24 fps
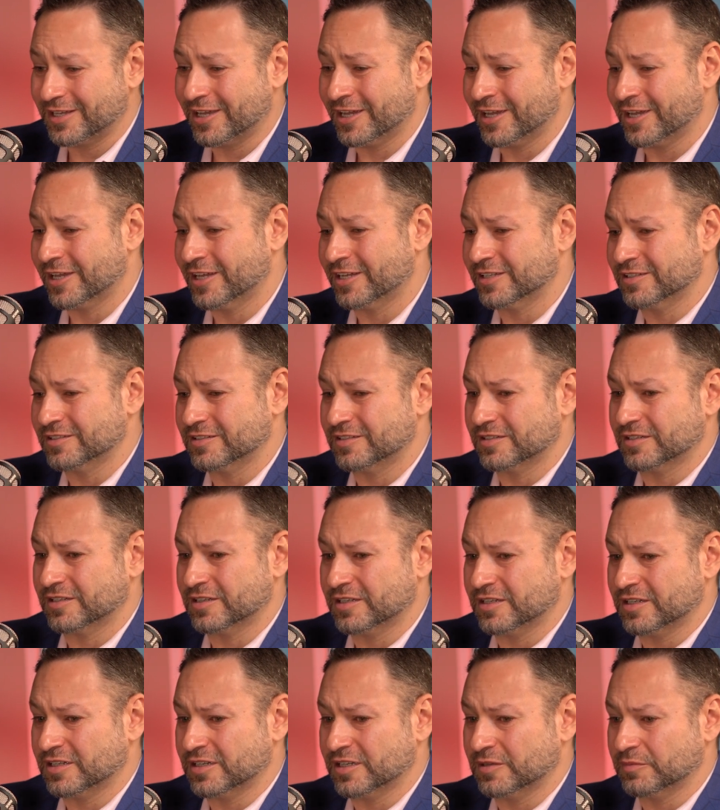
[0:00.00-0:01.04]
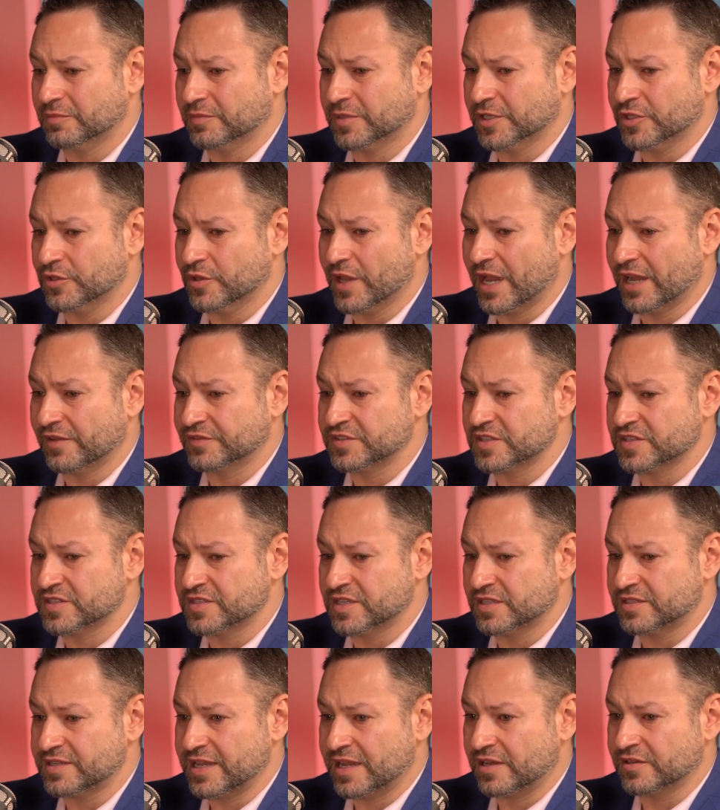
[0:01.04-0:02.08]
but you have to
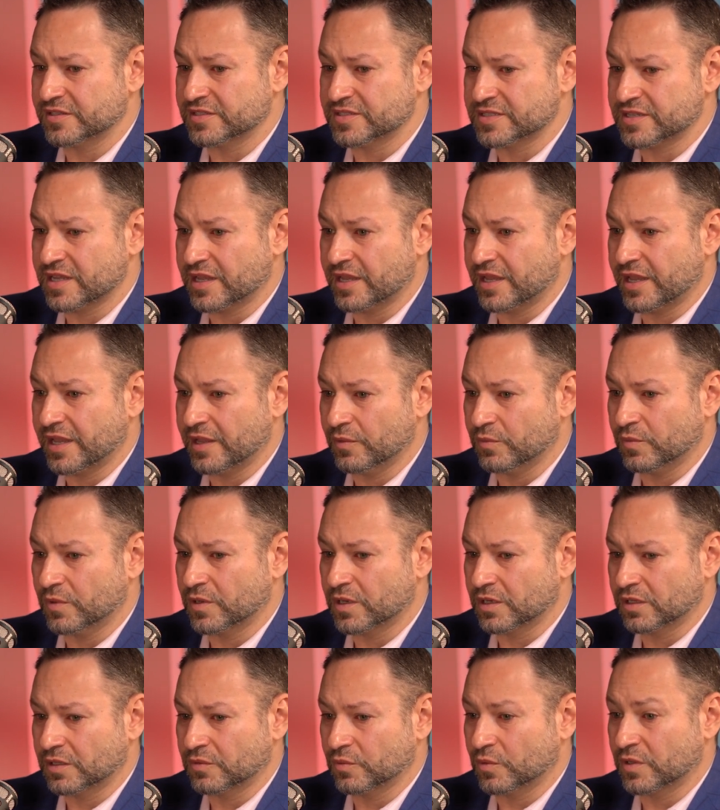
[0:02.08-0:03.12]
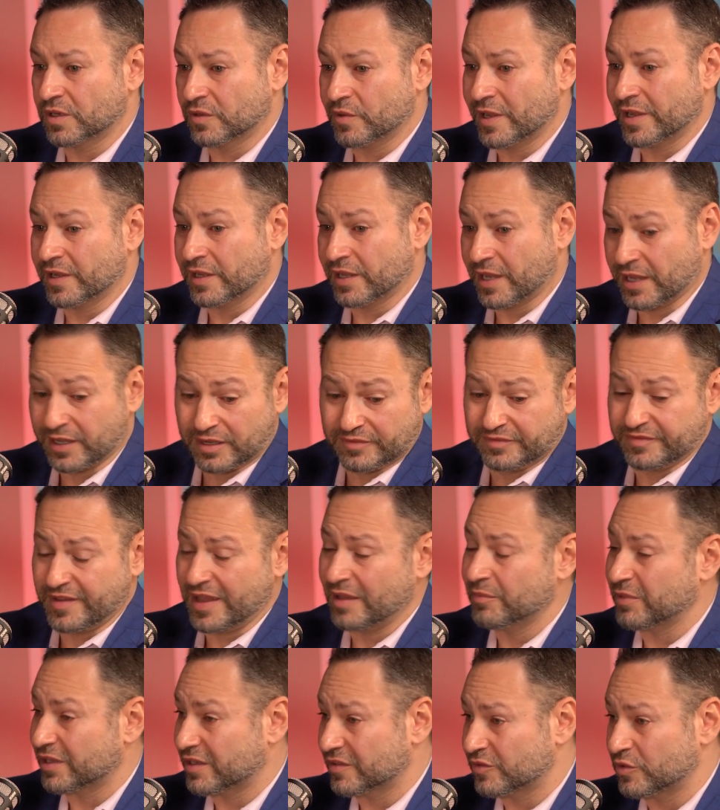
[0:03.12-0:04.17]
sit down and say, hey, what do I got? I got a
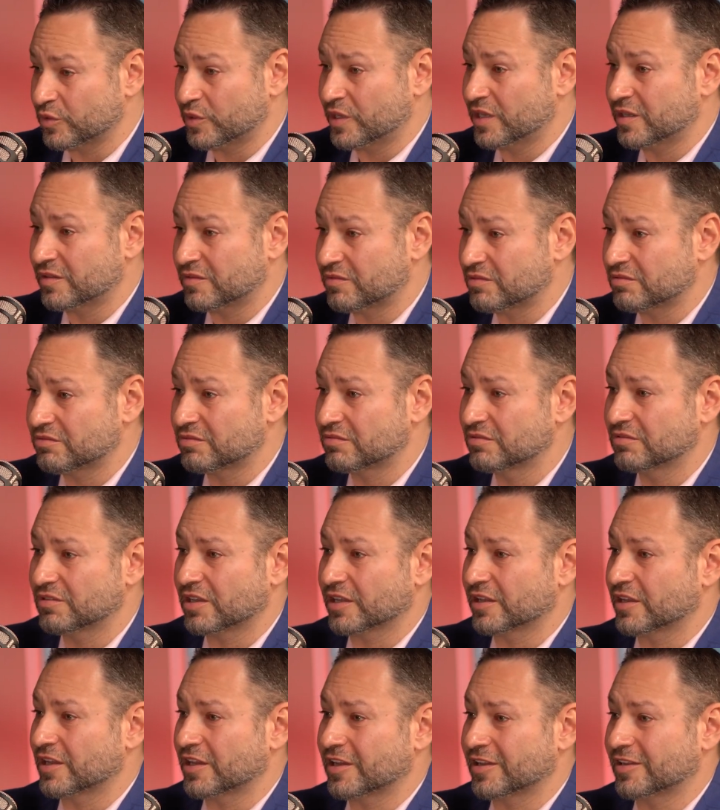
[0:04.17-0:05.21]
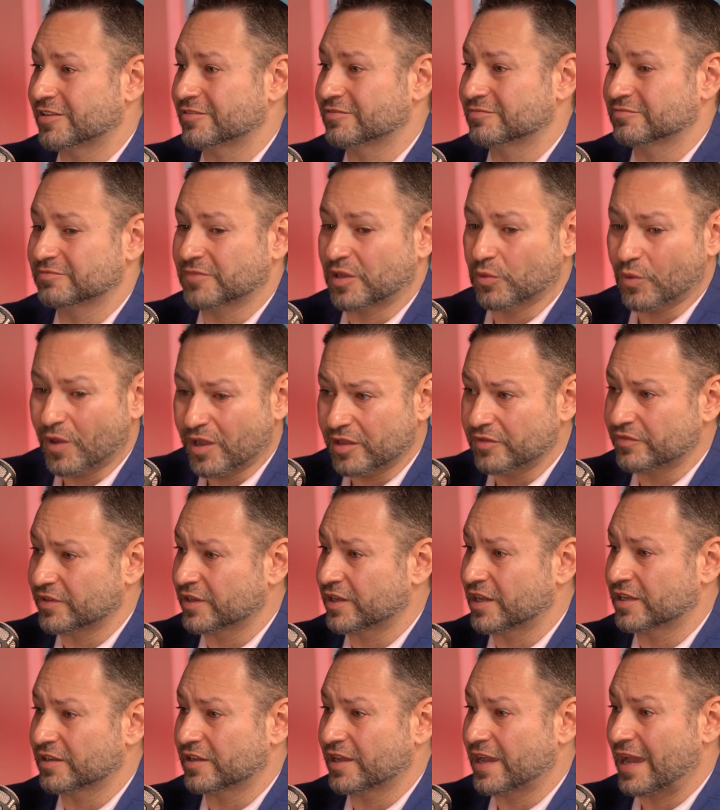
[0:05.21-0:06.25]
family. I got 2 kids. I got my wife. I
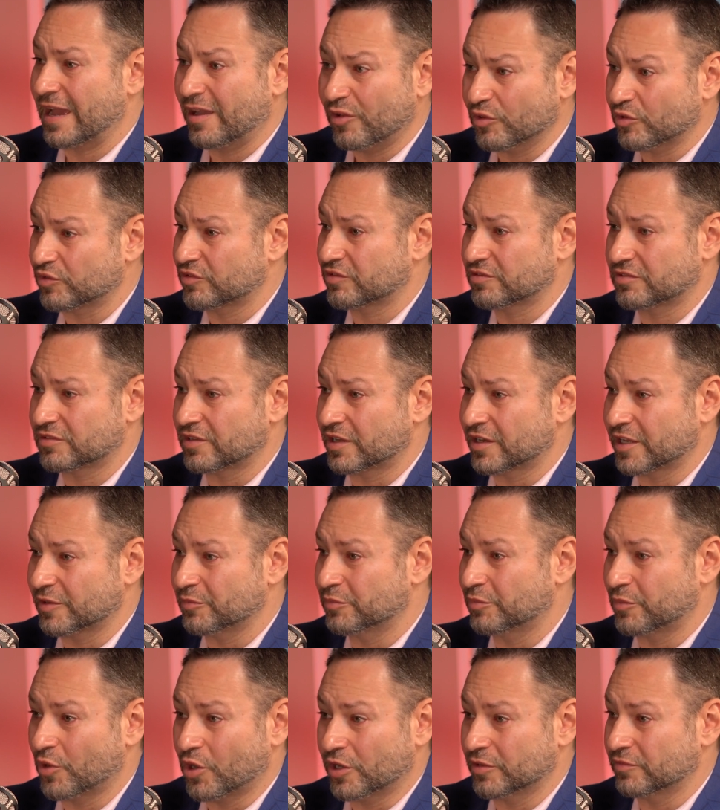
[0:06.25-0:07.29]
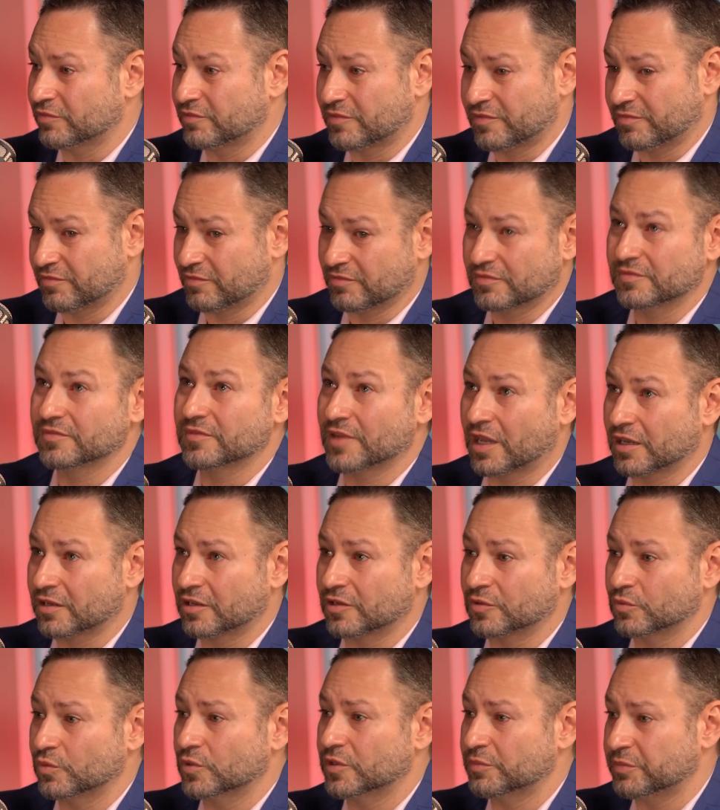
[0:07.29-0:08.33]
got a house that I bought, knock
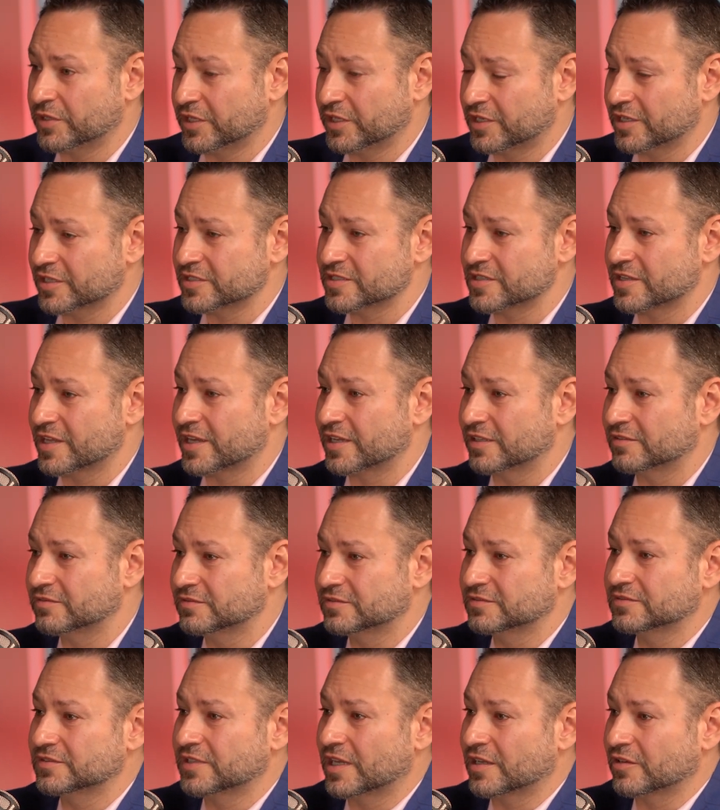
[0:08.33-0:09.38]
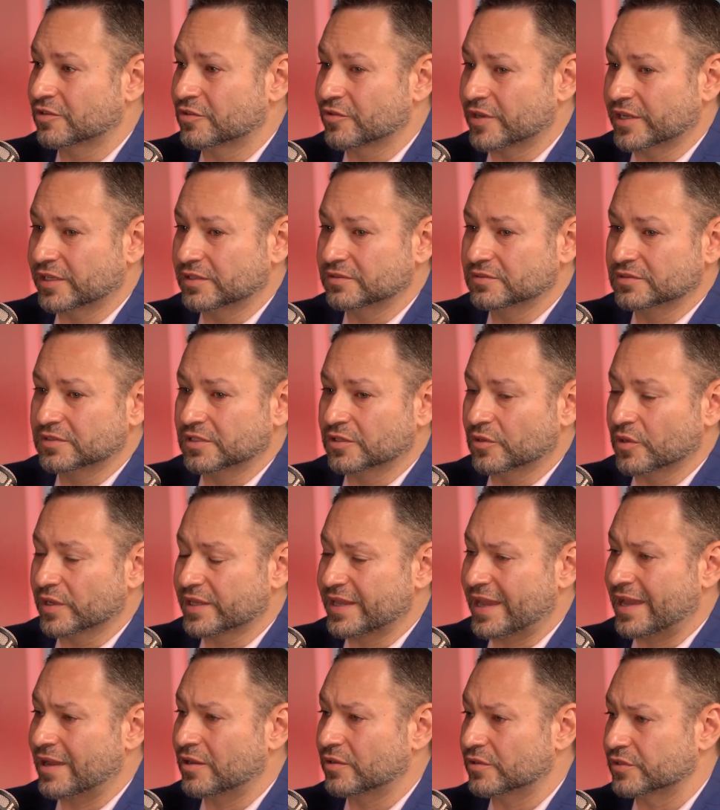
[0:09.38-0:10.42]
on wood, because of that great
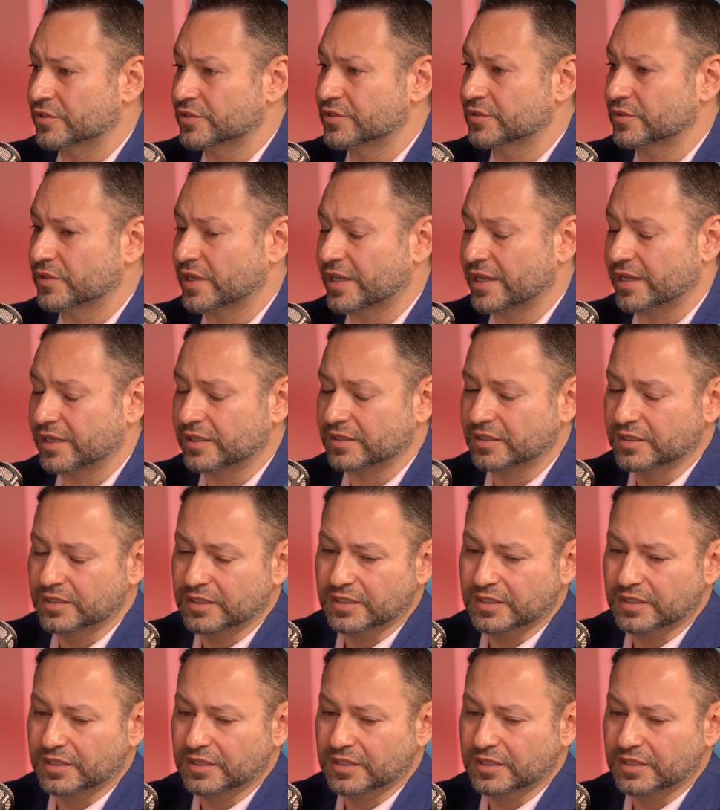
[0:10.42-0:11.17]
account or 2 I had.